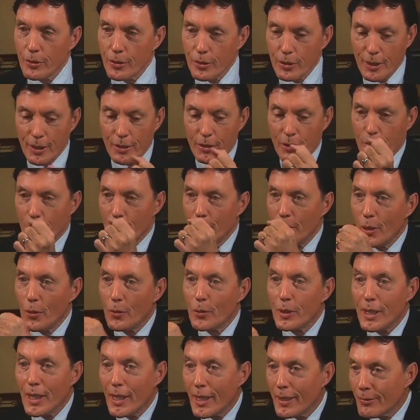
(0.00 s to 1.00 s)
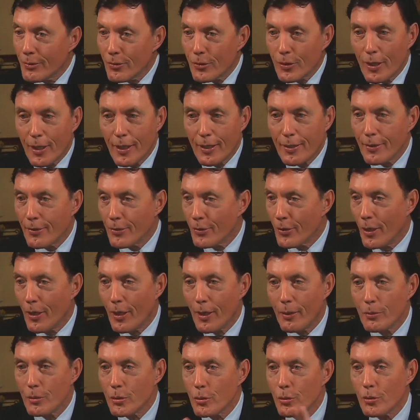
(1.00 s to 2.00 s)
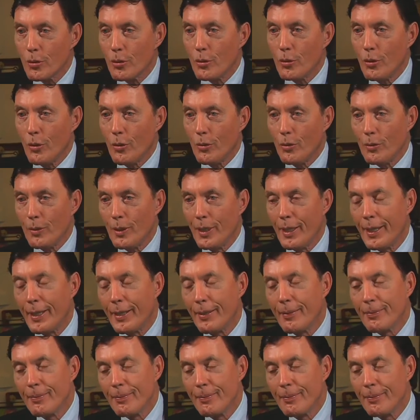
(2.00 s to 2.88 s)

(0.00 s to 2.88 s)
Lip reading: since there were no cuts on his arm, which was a total lie.